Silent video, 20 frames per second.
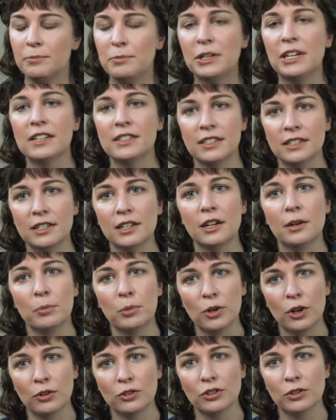because it's an
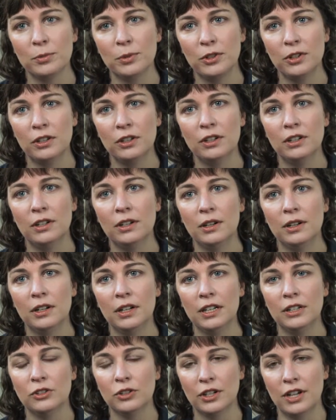approachable
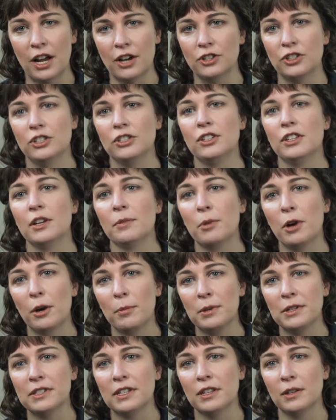introduction to the
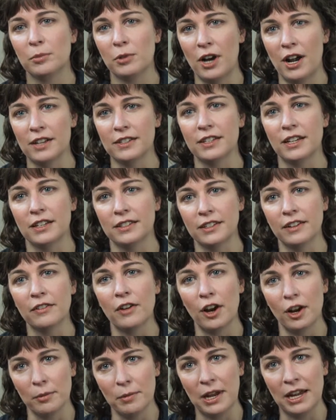purpose and the process of
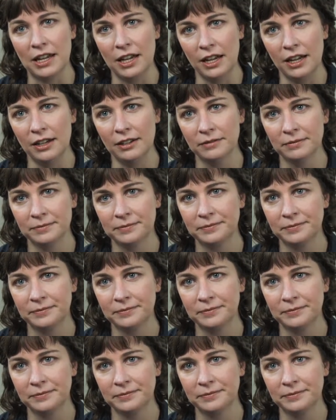art making.